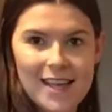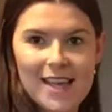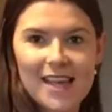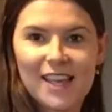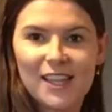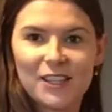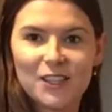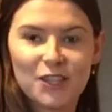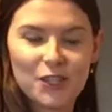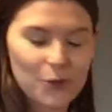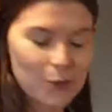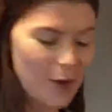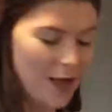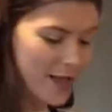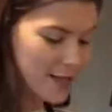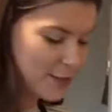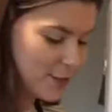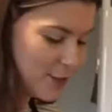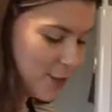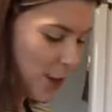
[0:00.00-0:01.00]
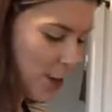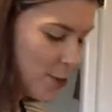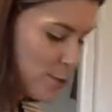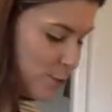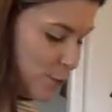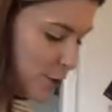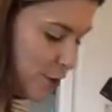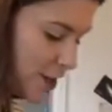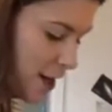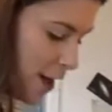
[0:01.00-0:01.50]
into our
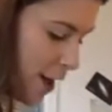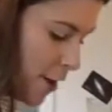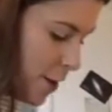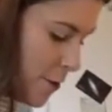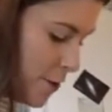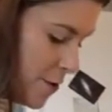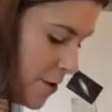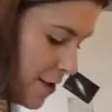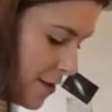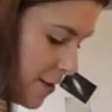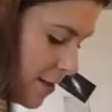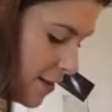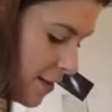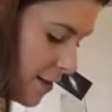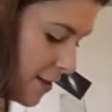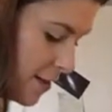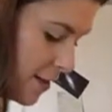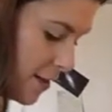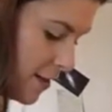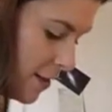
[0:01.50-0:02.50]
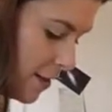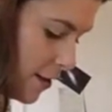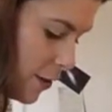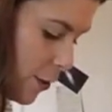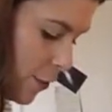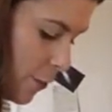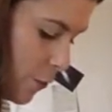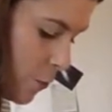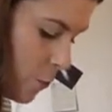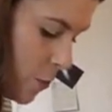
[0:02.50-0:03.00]
scone dough,
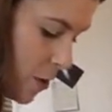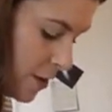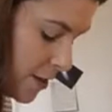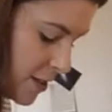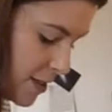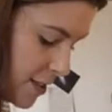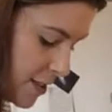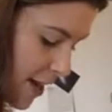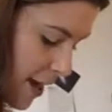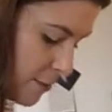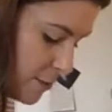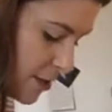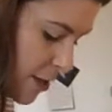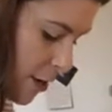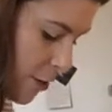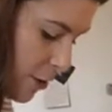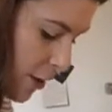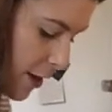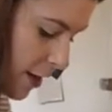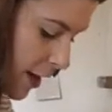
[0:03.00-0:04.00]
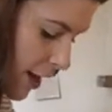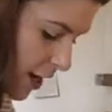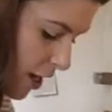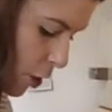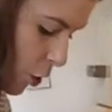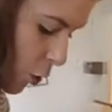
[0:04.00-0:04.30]
one at a time, so kind of